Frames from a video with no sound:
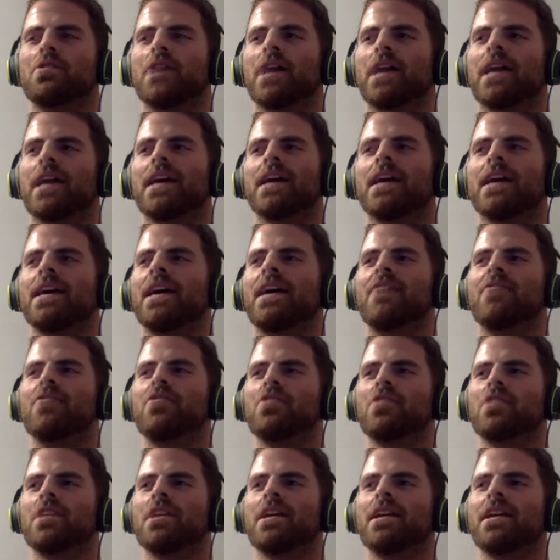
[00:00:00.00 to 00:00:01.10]
Like, if you
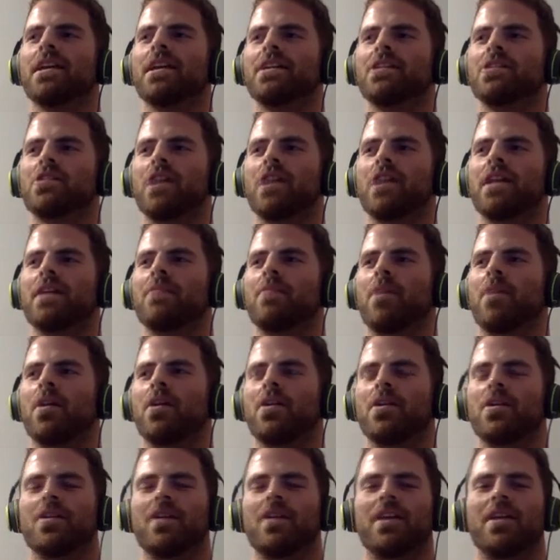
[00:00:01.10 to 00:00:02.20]
can get a training
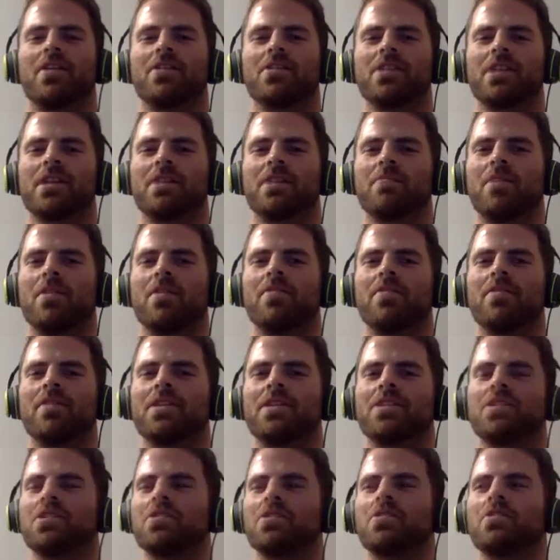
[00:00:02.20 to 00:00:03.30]
partner that knows how to
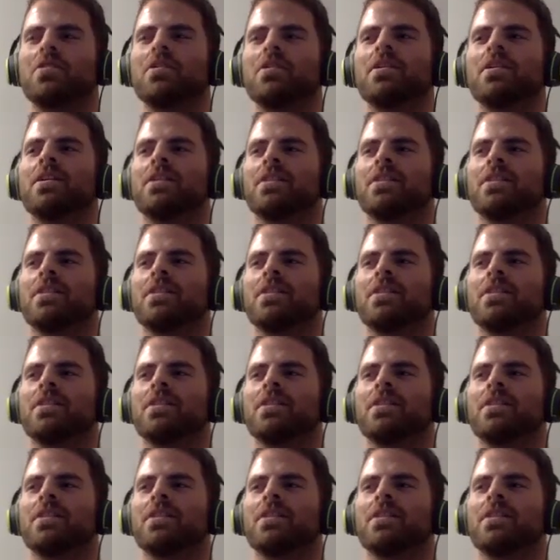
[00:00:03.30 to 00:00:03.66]
motivate you,